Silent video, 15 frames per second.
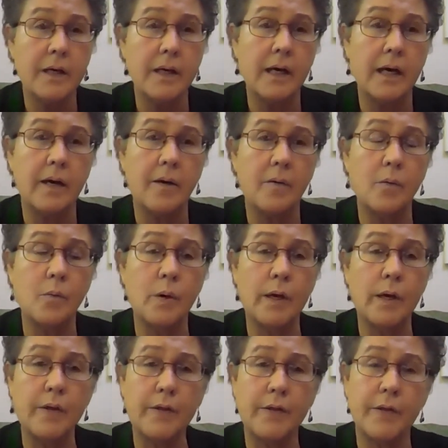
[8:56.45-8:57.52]

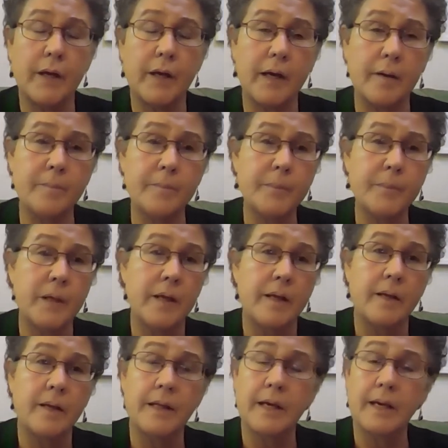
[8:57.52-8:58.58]
with the
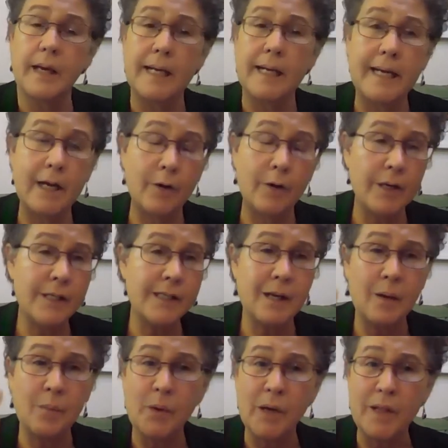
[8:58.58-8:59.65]
adherence,
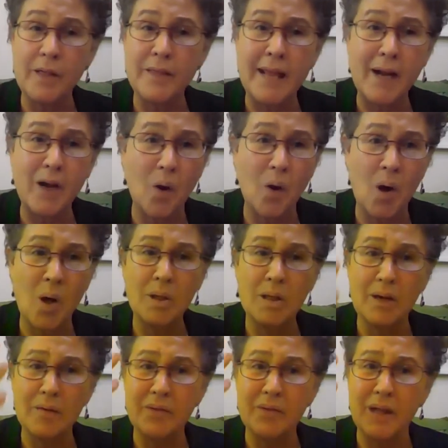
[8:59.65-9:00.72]
and we thank all
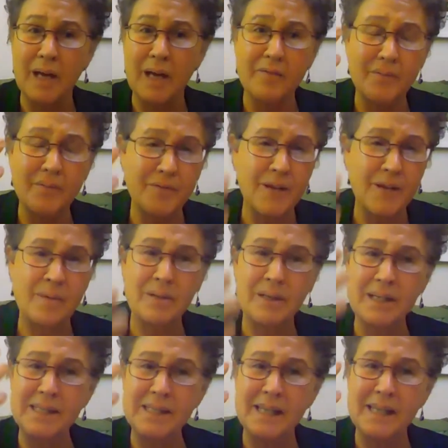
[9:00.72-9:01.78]
of the
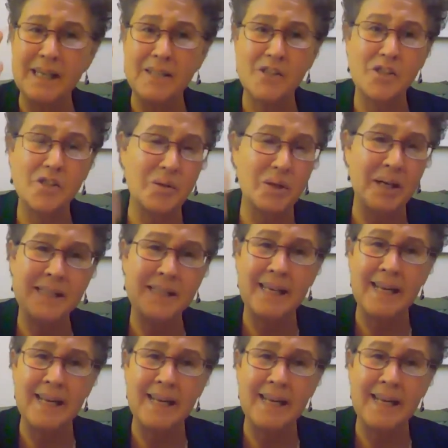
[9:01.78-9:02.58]
families and students and